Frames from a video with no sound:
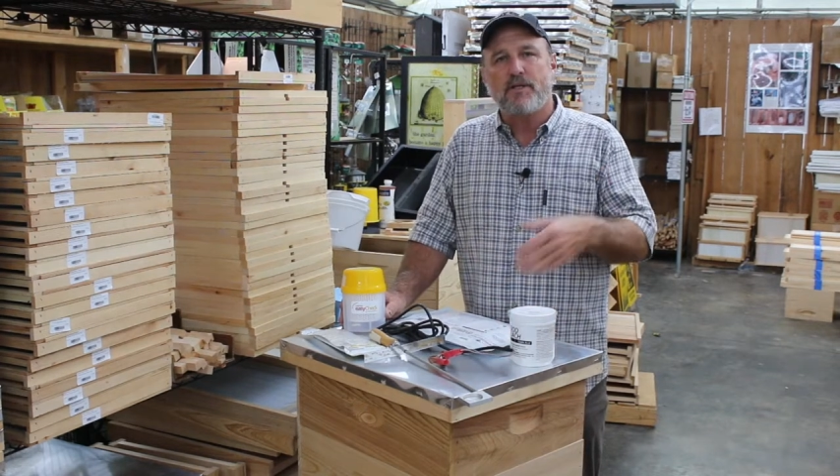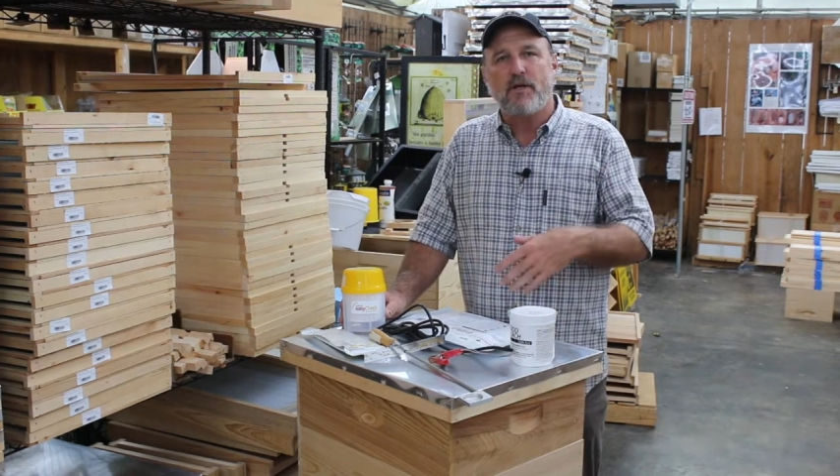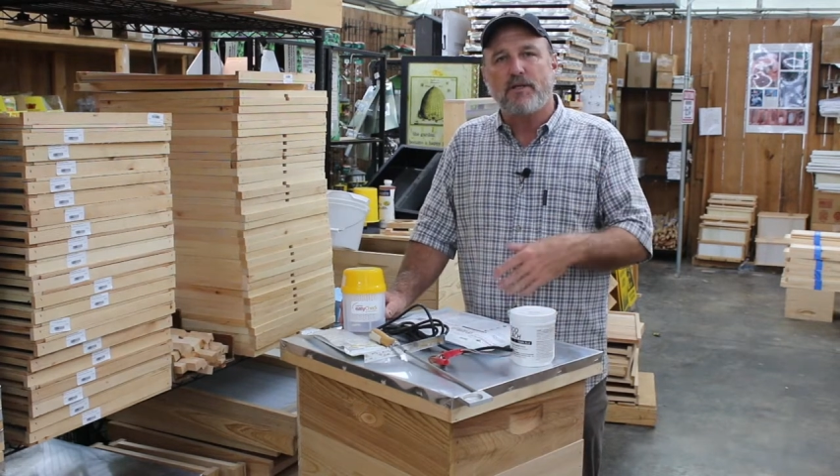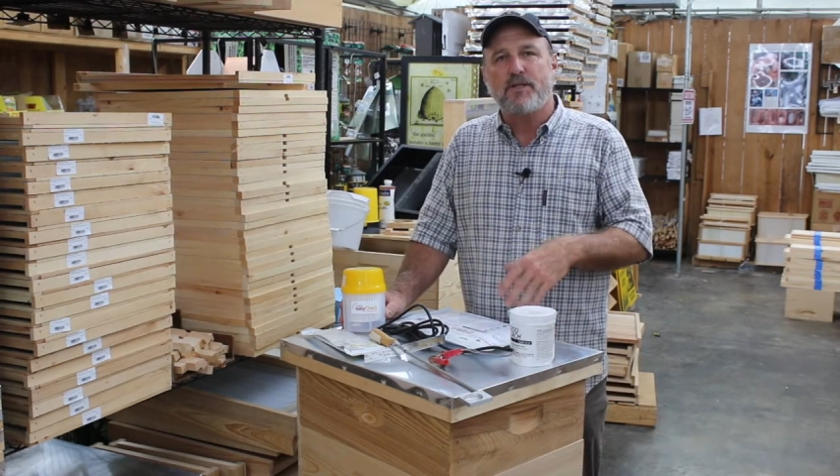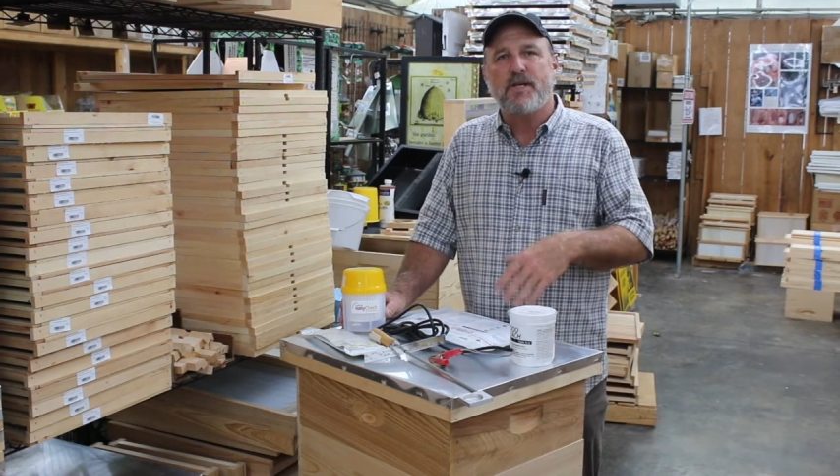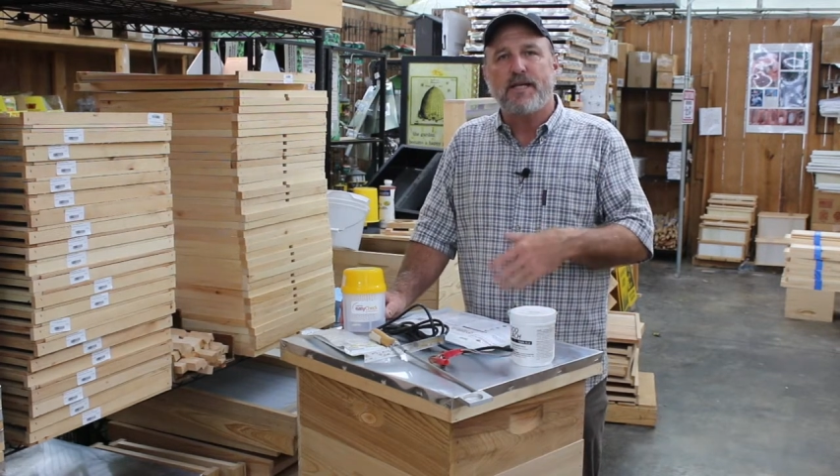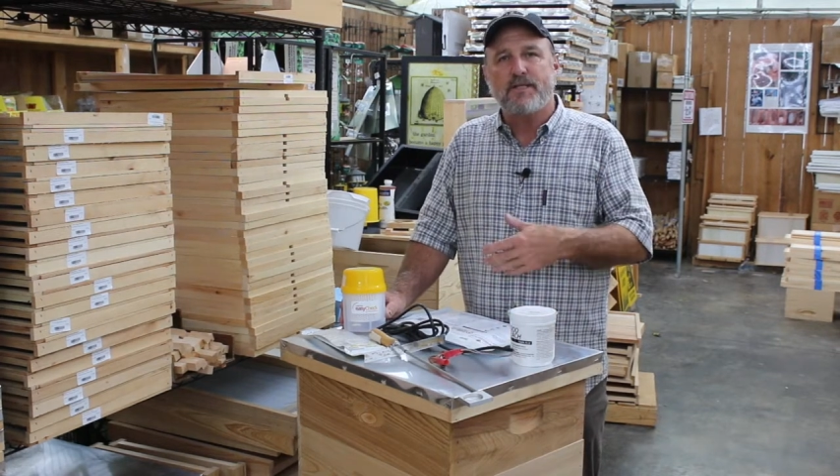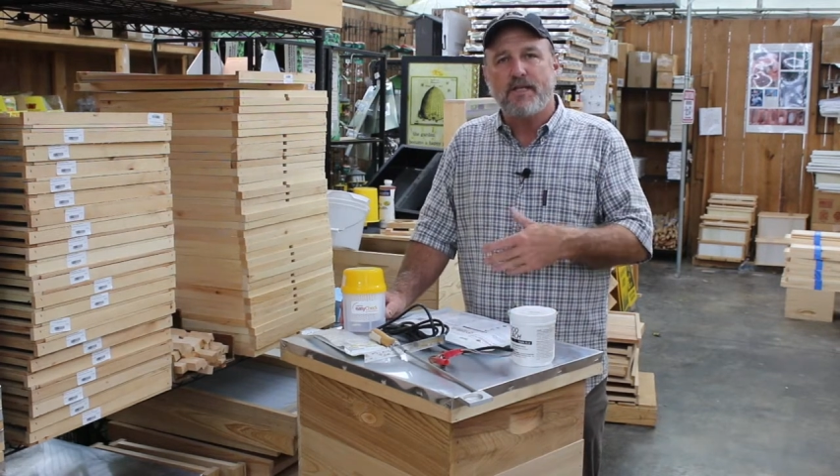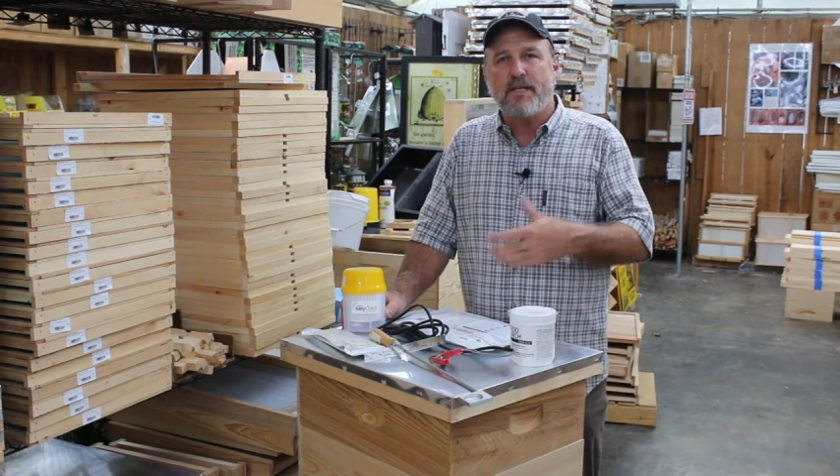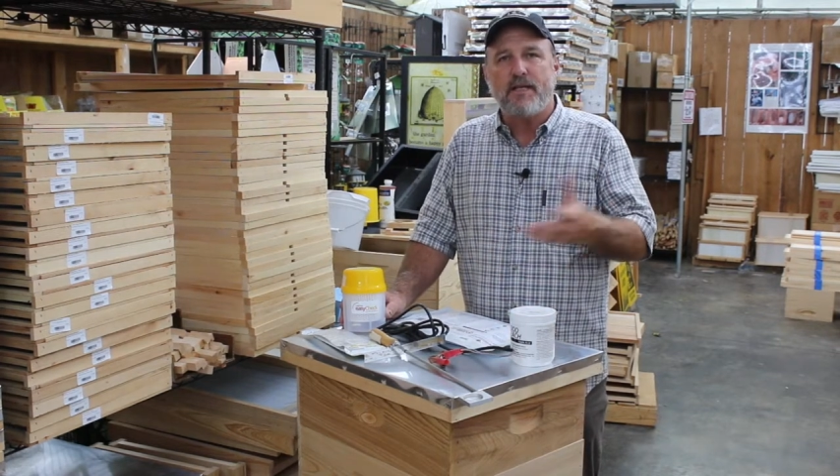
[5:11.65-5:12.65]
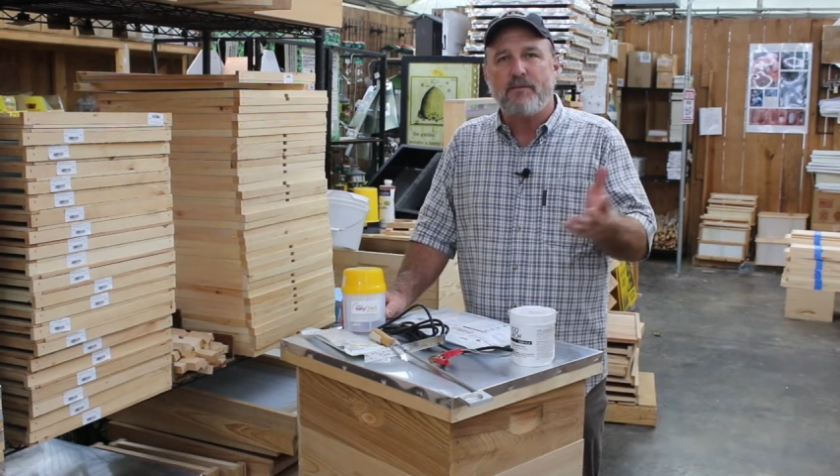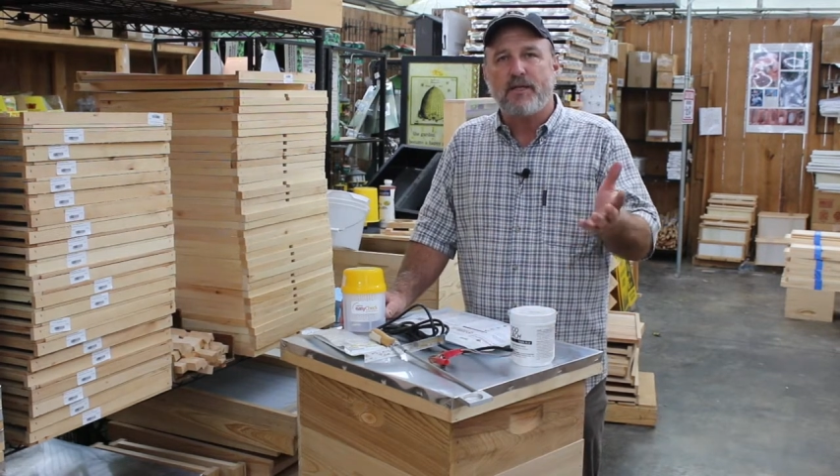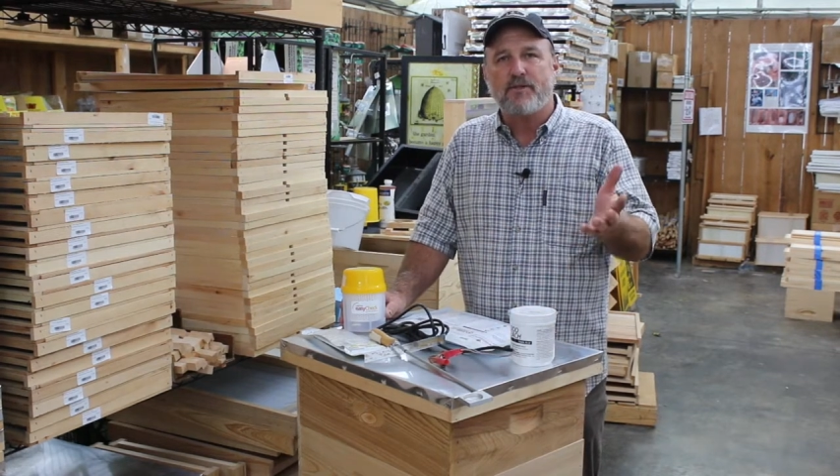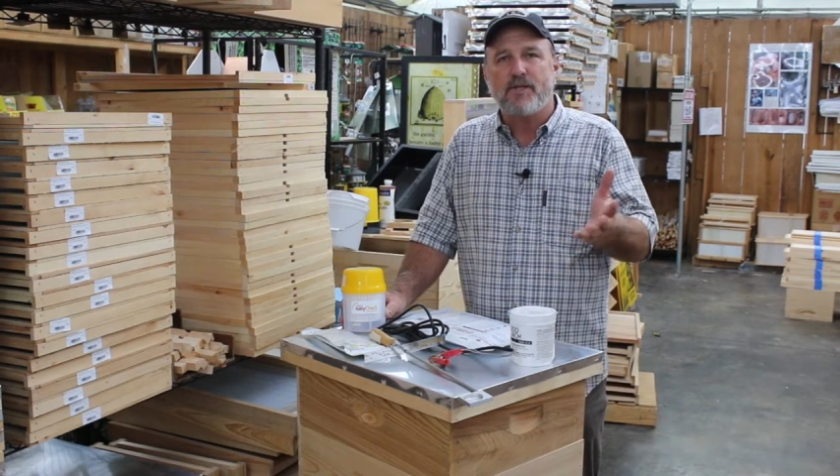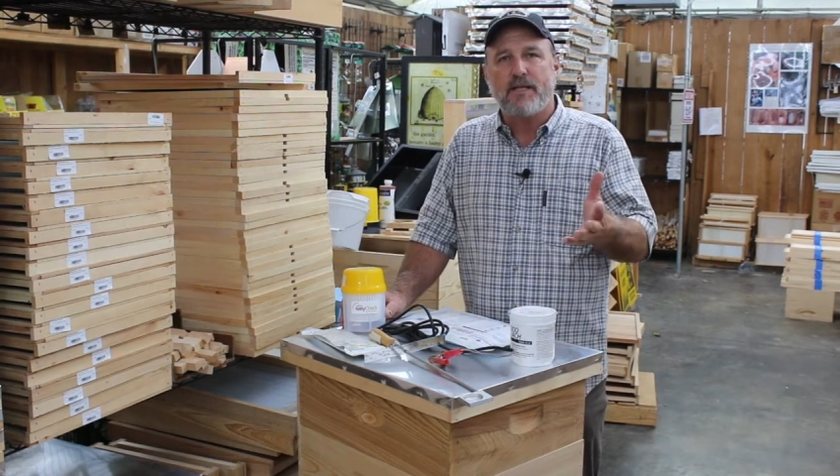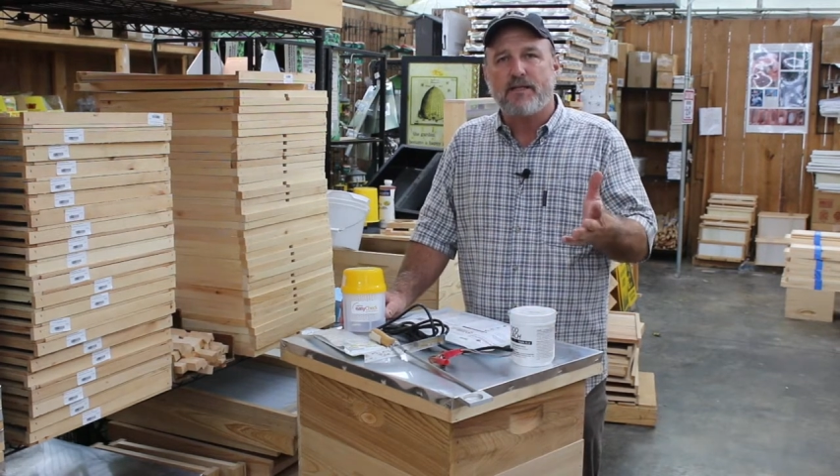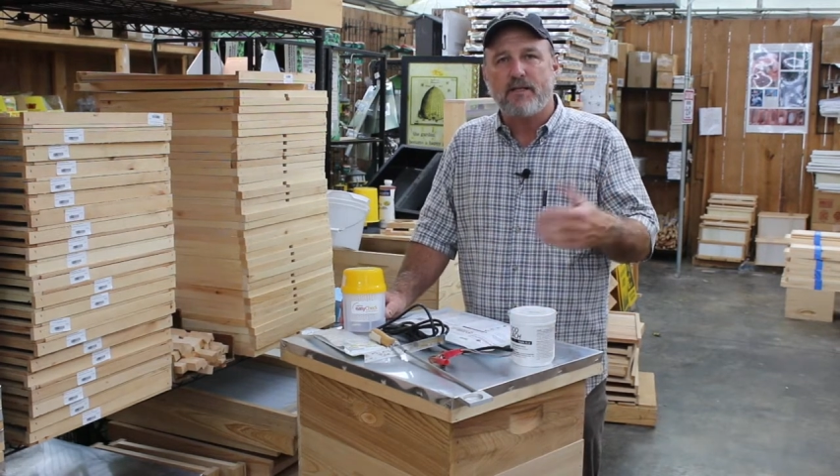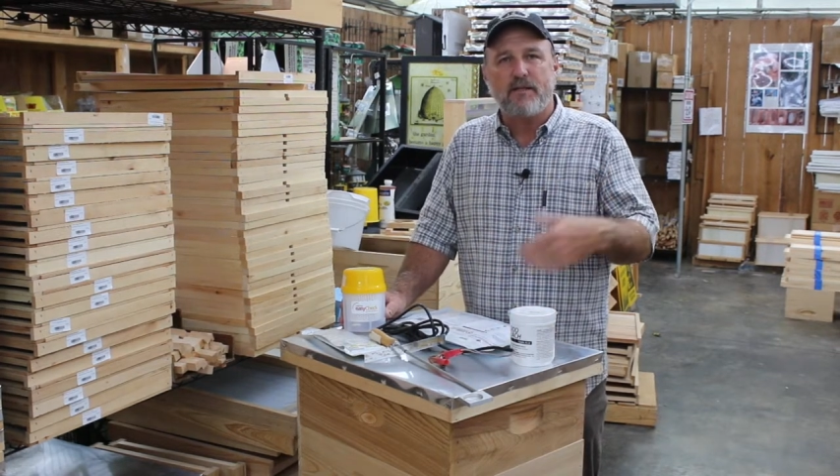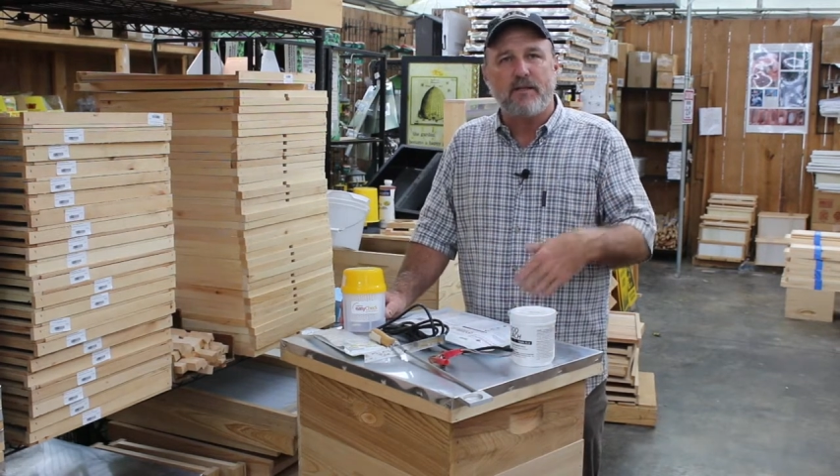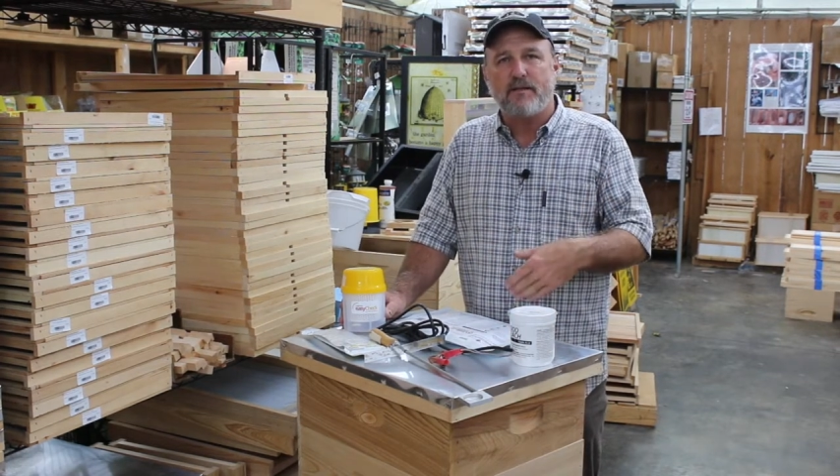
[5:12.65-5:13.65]
talk to Jason, email
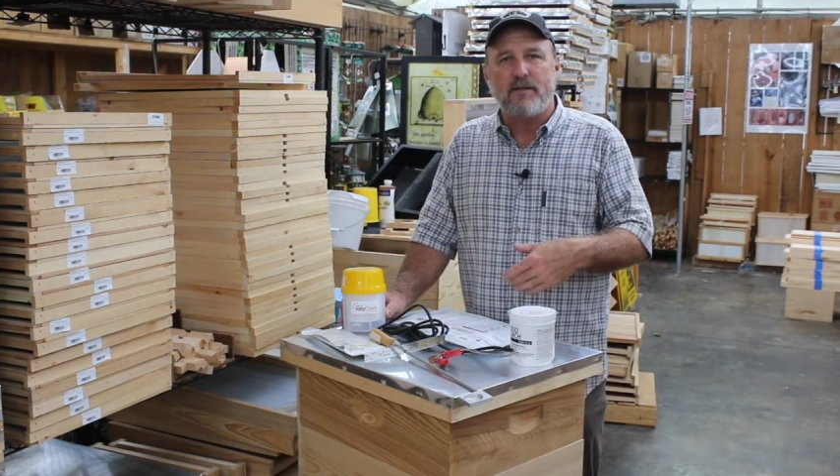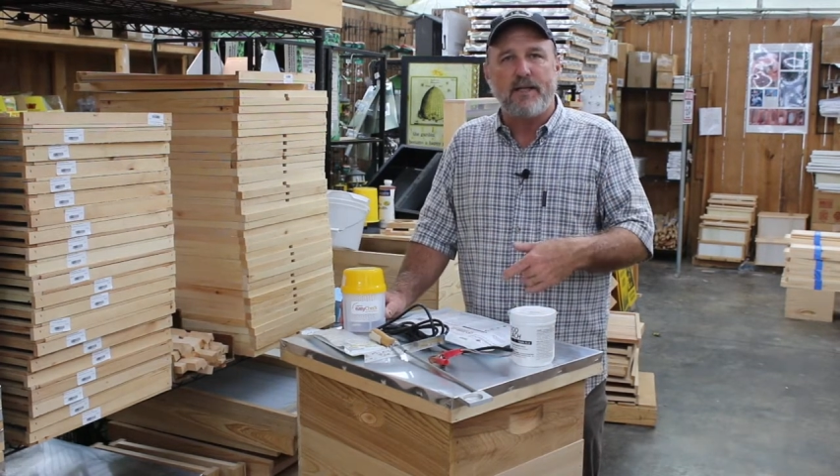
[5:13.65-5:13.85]
Jason at